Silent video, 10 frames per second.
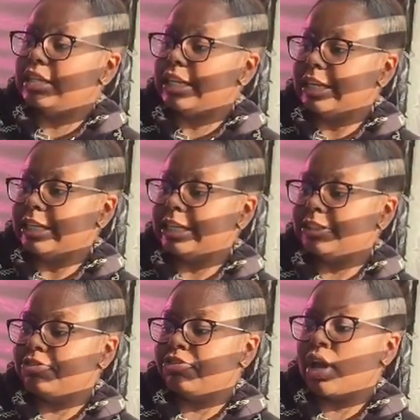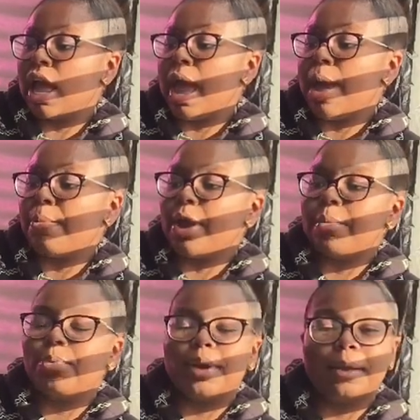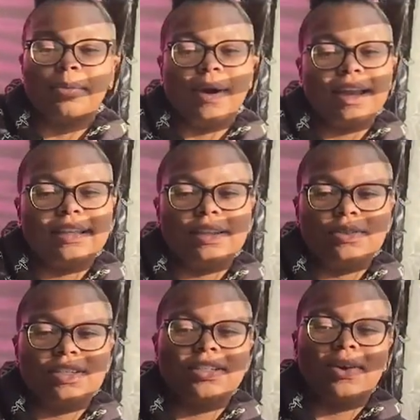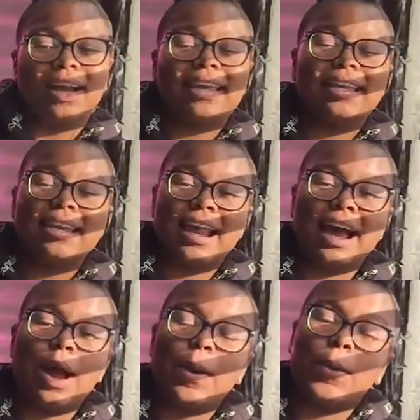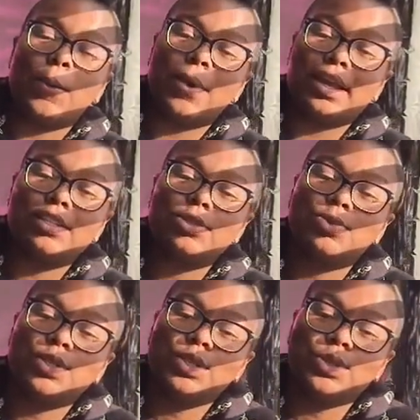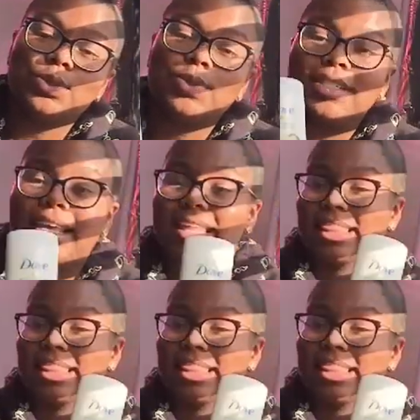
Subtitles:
Dove Pampering Body Lotion, so I cannot wait to use